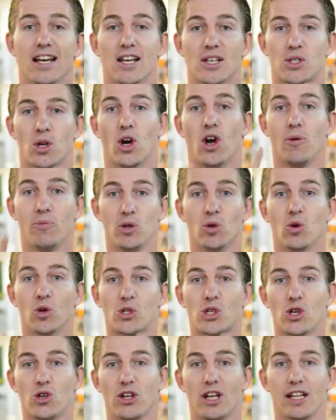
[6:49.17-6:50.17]
So I hope you all
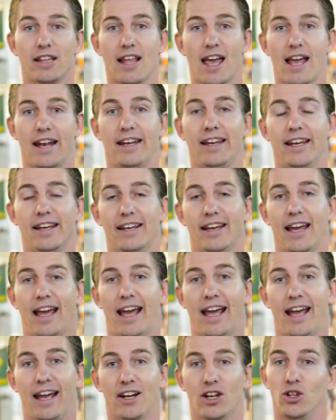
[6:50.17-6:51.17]
tune in then
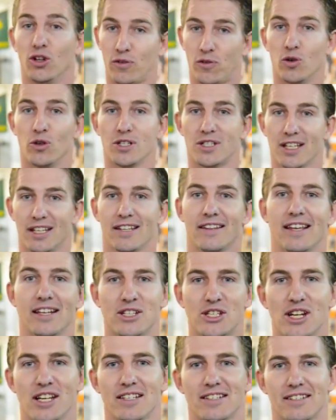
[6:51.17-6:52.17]
and I look forward to seeing you then.
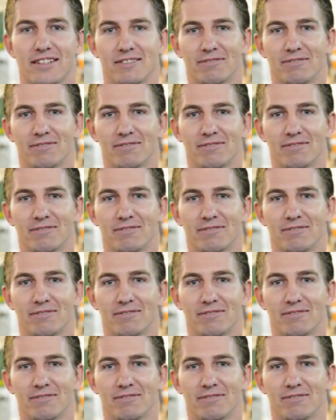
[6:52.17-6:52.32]
Cheers.